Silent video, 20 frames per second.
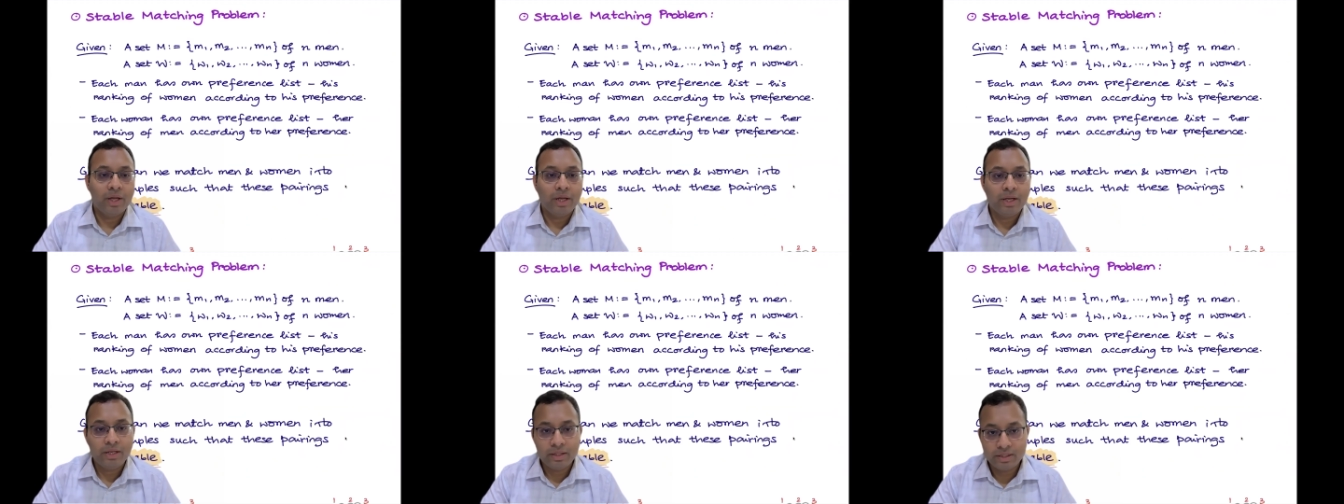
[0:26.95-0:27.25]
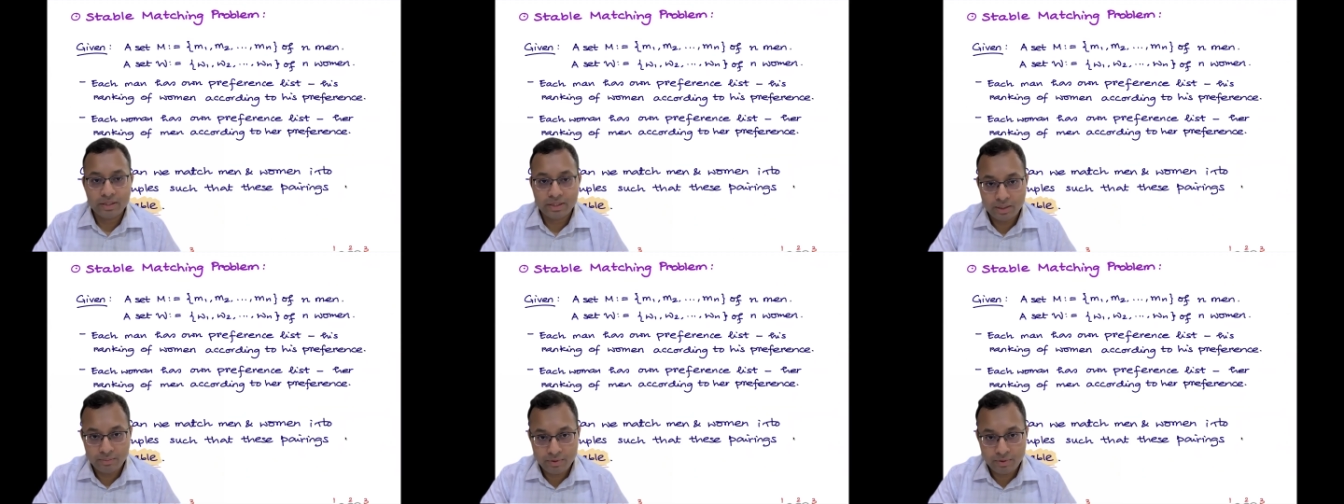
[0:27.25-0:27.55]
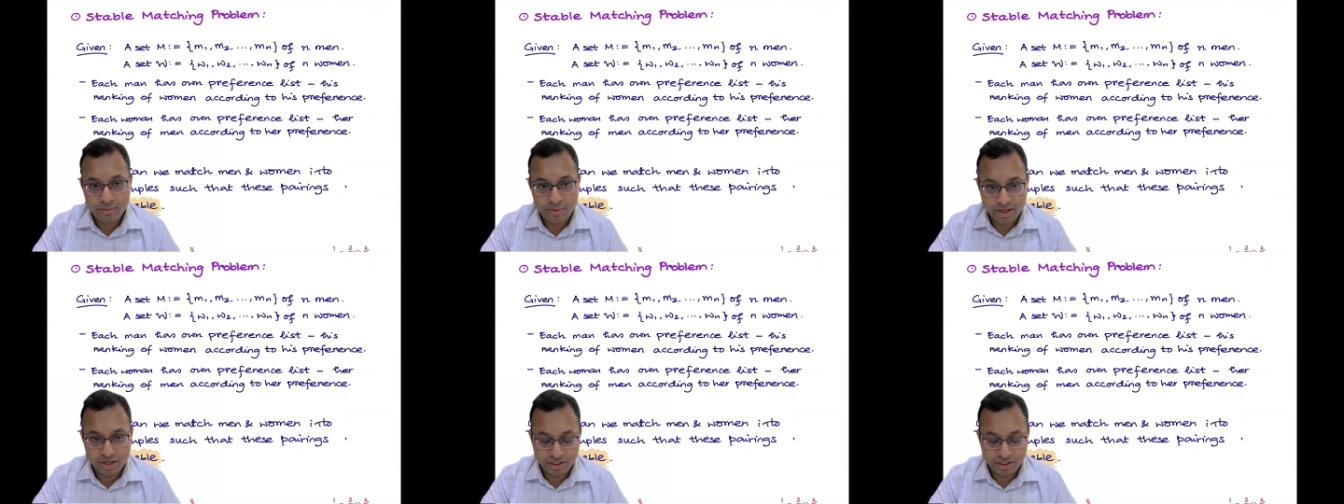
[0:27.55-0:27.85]
In
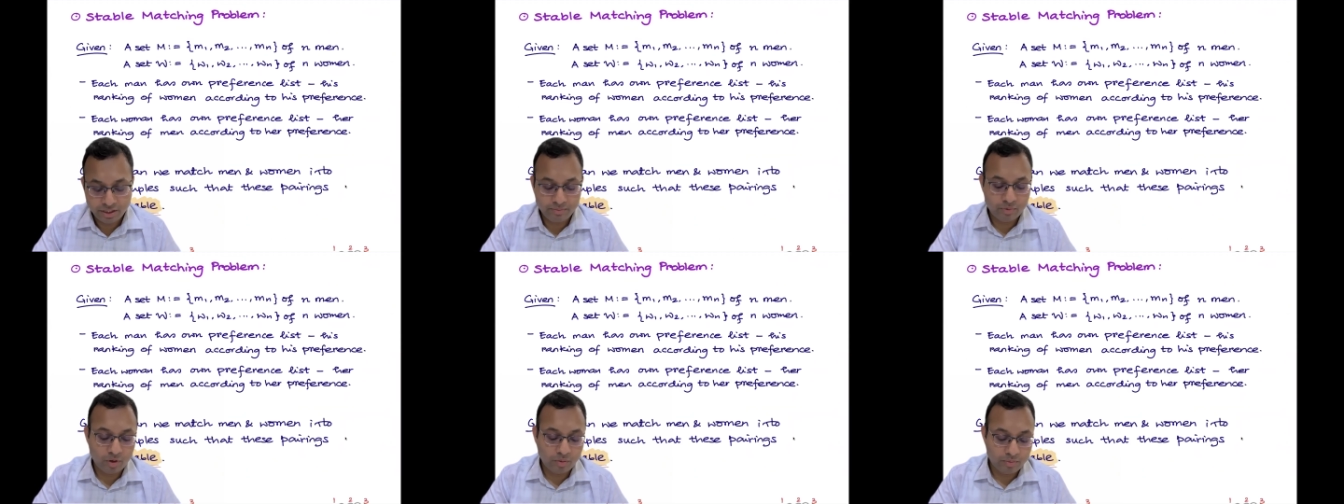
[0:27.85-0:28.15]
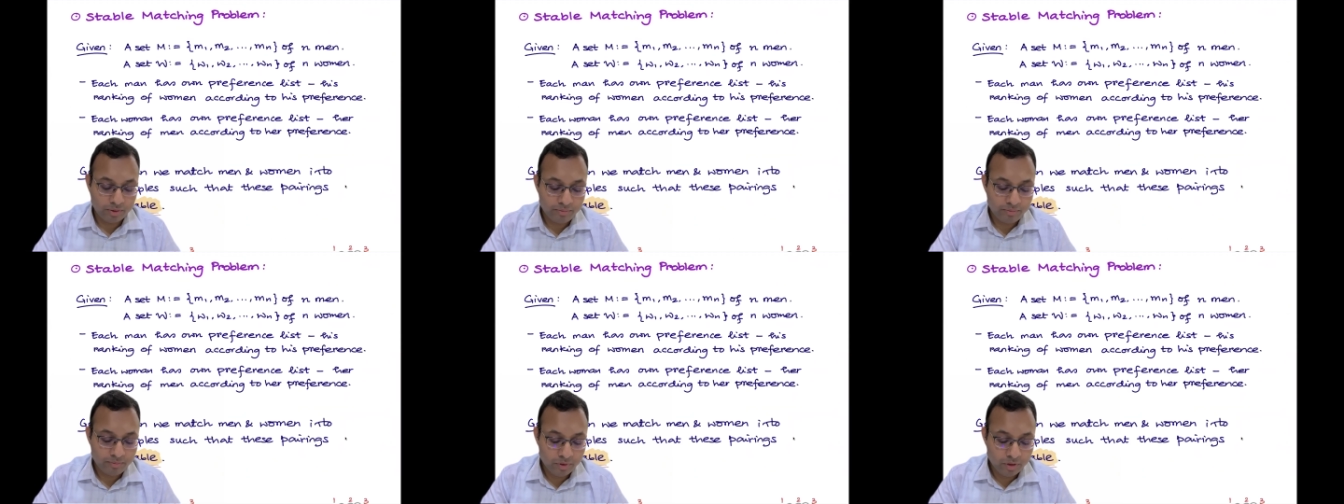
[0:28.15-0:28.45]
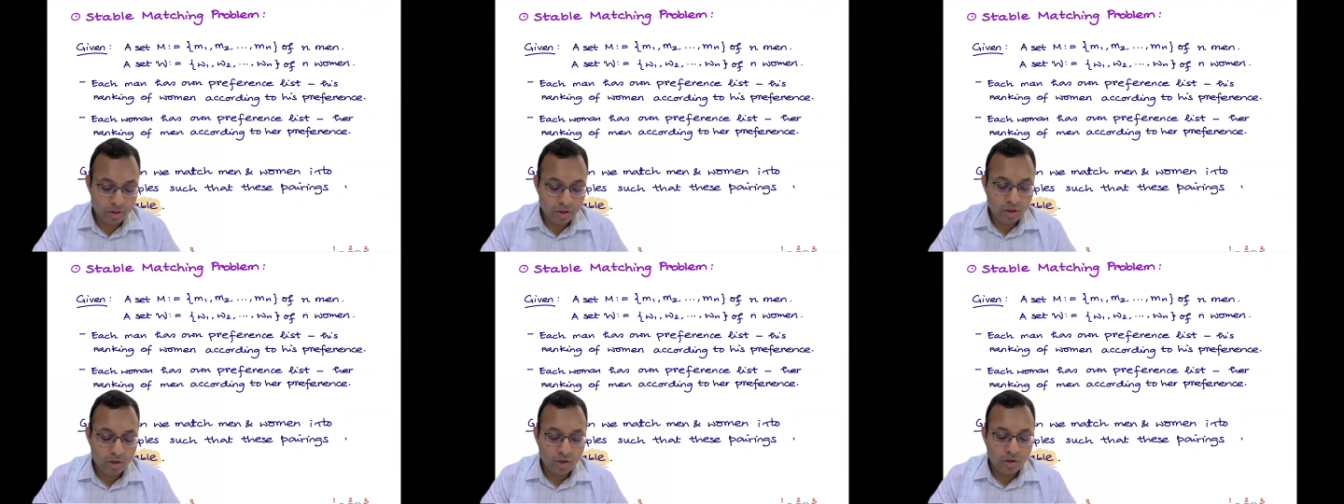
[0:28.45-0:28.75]
stable matching
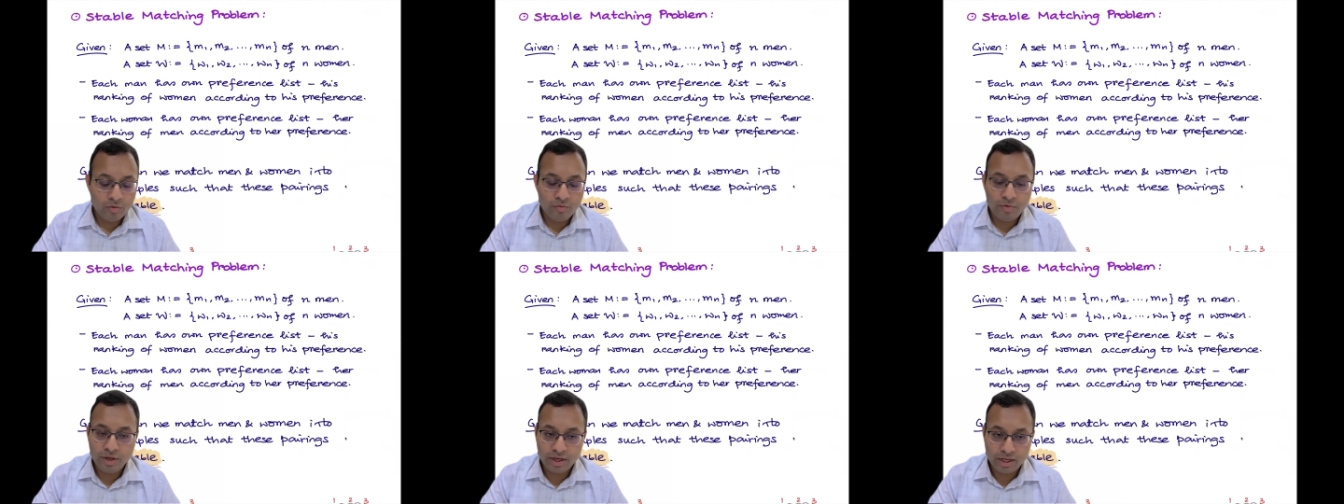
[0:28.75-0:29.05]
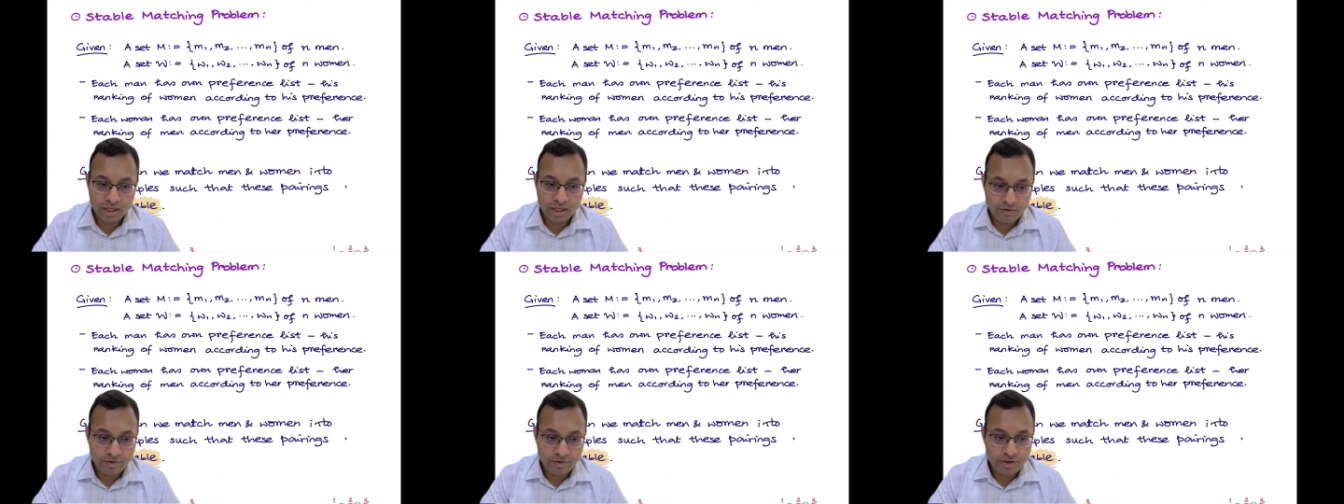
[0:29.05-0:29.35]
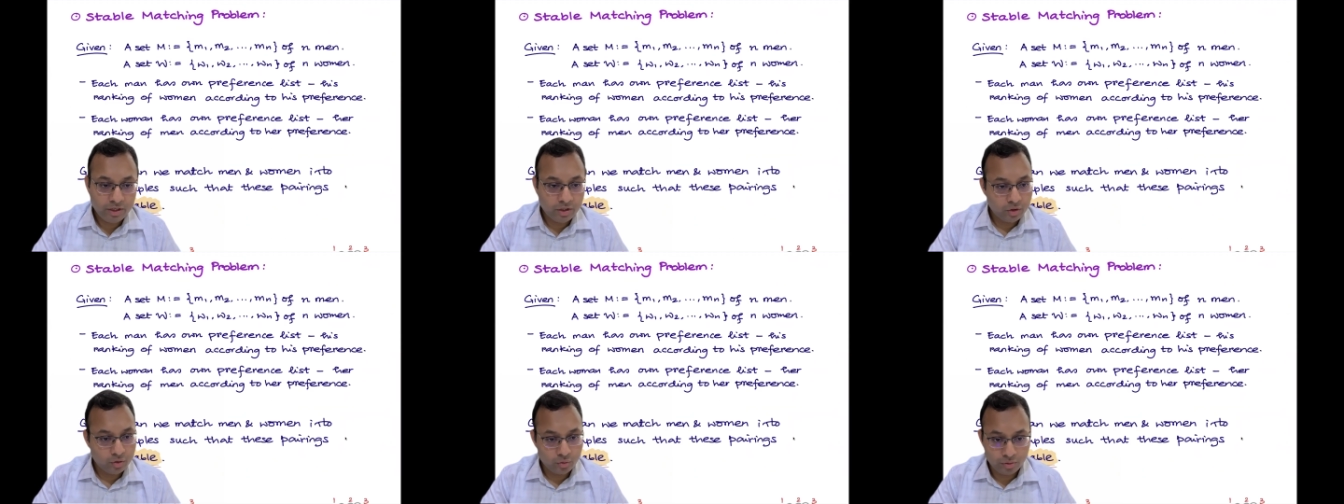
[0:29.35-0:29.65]
problem, we are
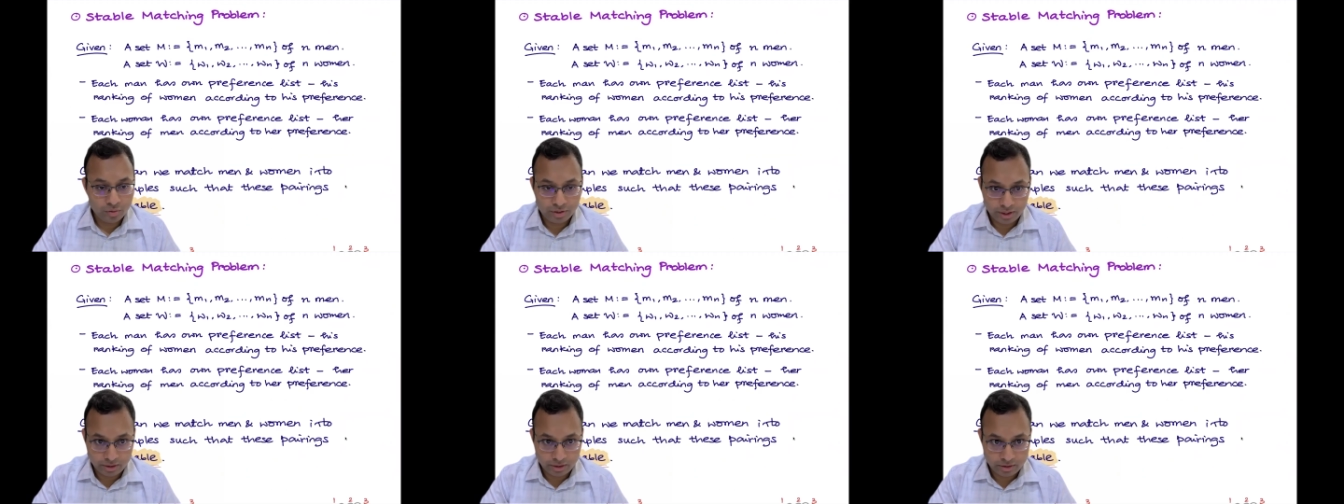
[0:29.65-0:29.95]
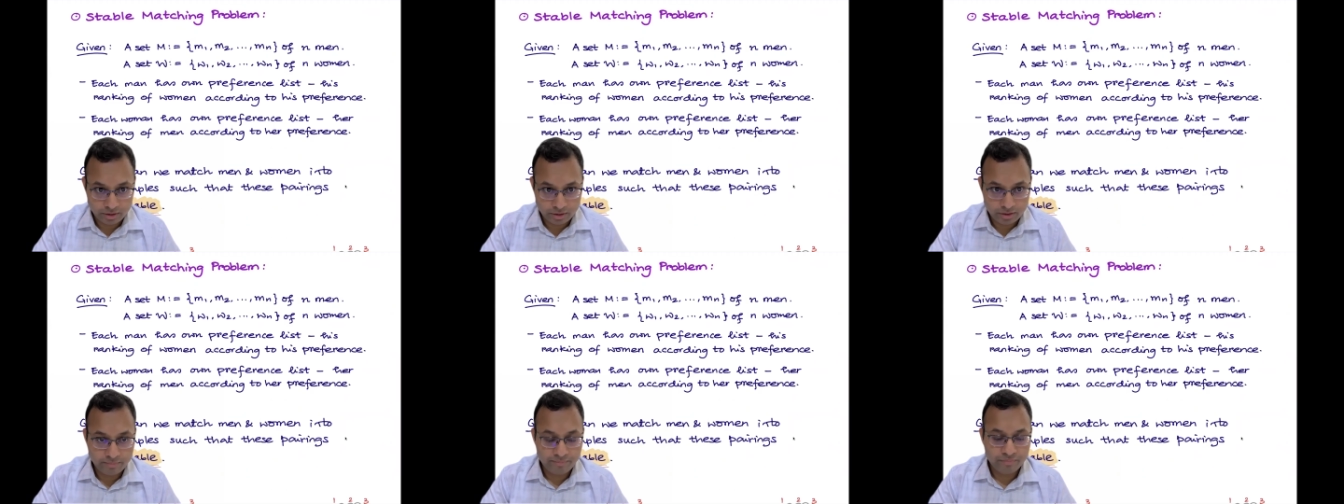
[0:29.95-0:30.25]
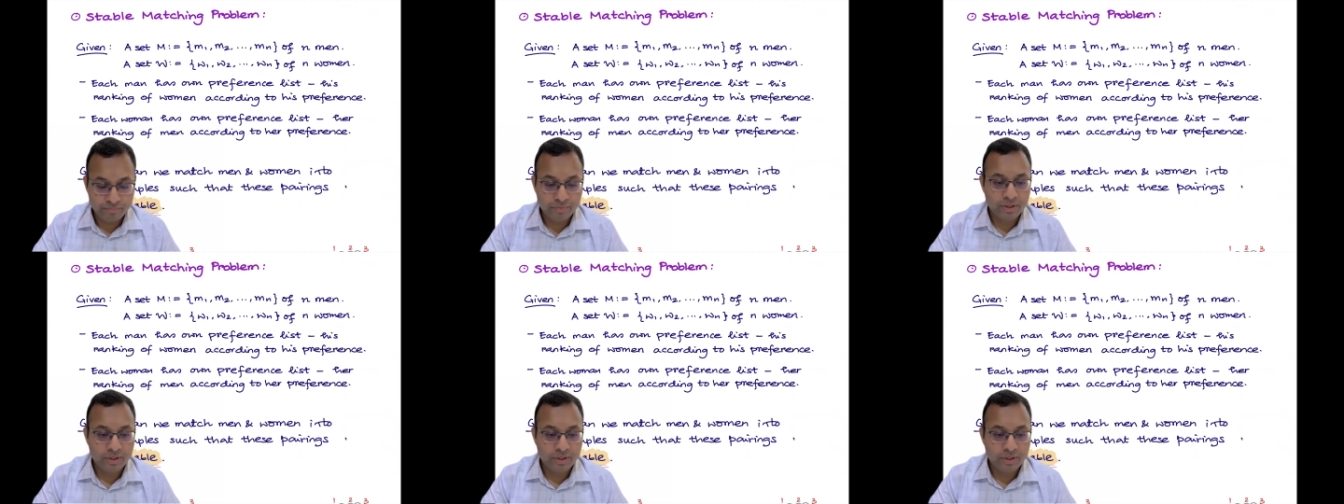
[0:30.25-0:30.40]
given two sets.